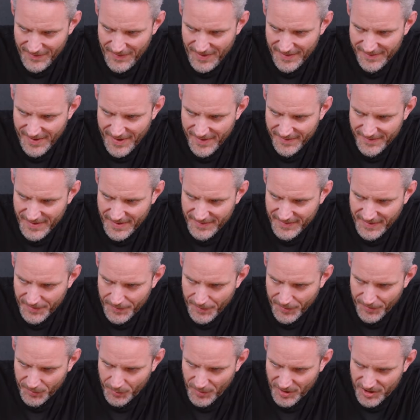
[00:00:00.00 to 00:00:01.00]
And these guys have
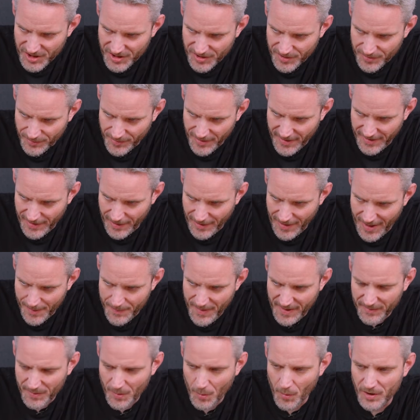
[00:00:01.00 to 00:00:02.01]
Nintendo Switch right here. It
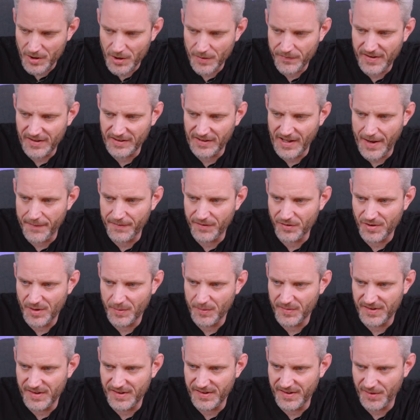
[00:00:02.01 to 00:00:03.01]
makes me wonder if he live
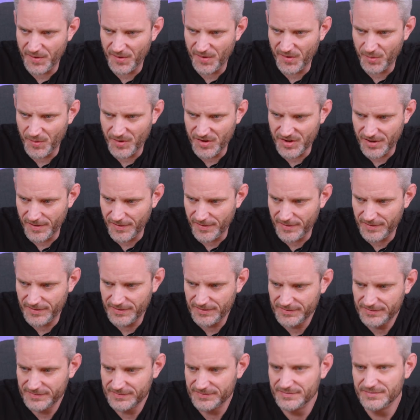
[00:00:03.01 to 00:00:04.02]
streams Nintendo Switch at all.
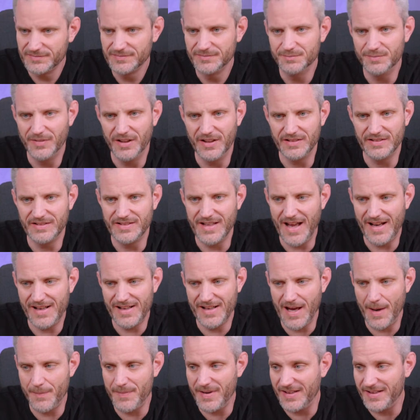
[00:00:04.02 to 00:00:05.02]
But
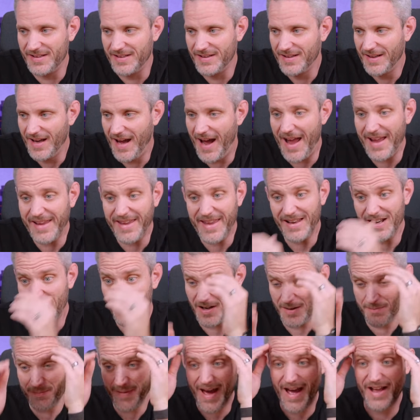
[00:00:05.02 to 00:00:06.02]
that, I mean, I
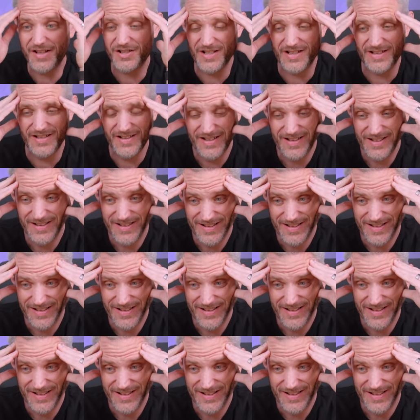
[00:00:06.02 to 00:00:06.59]
cannot imagine.